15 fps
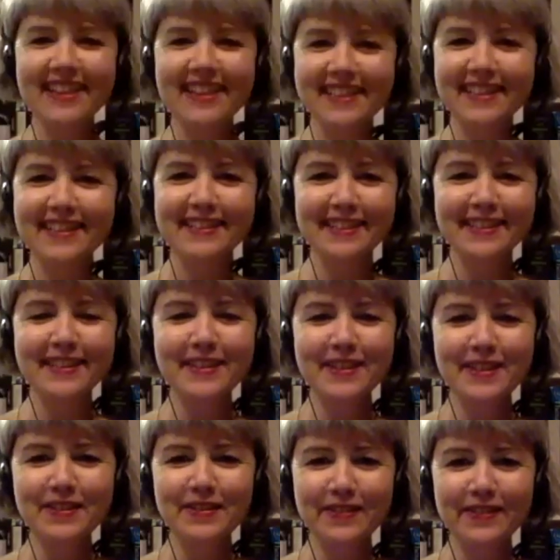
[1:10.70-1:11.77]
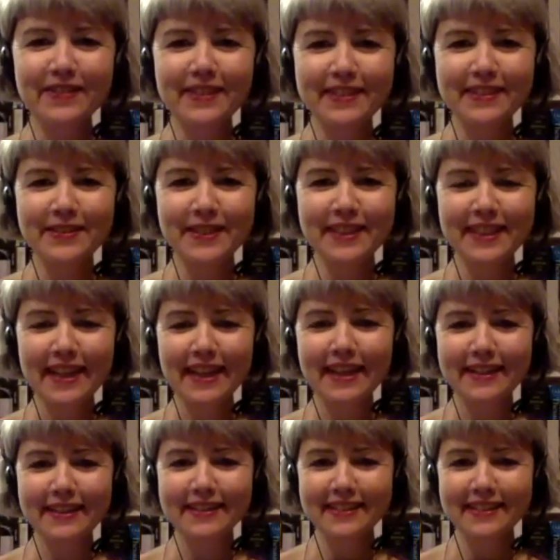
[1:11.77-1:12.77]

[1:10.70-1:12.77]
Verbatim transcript: excellent. I, I enjoyed that.